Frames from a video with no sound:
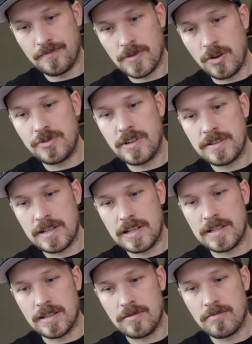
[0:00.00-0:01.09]
Oh,
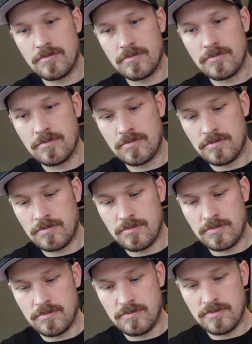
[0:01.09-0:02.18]
2019.
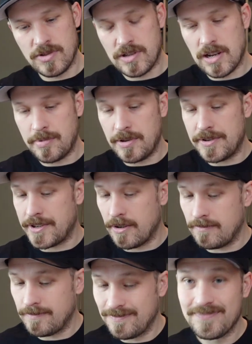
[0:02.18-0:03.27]
Just a couple years ago.
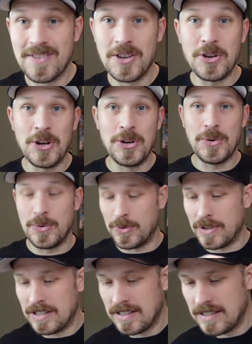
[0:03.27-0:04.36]

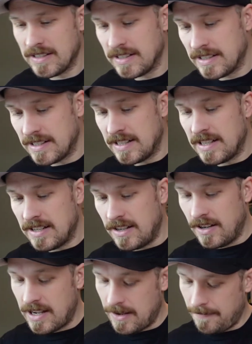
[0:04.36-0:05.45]
Ooh.
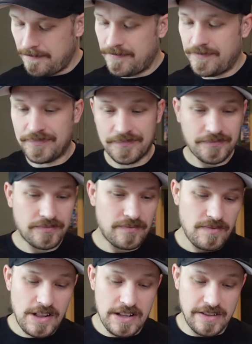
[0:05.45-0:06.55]
Okay.
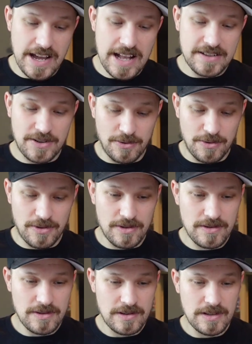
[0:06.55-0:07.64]
That's
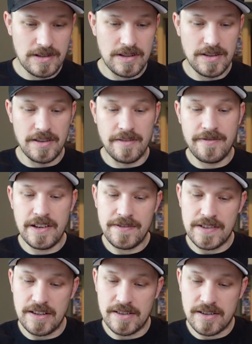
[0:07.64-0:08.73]
cool. The
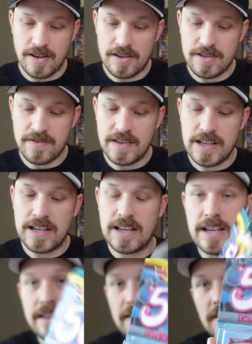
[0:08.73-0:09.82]
50s, cars of the
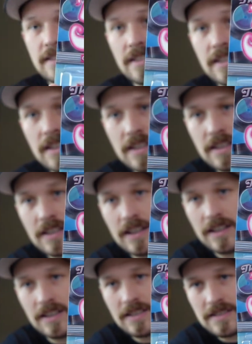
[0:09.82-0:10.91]
decades.
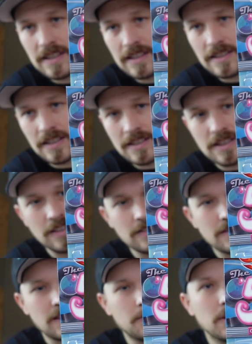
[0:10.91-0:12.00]
Kind of looks like the color
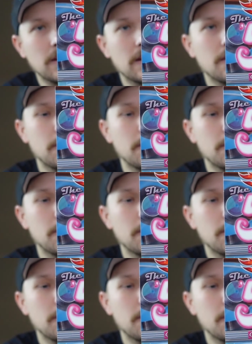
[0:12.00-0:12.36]
scheme on it kind of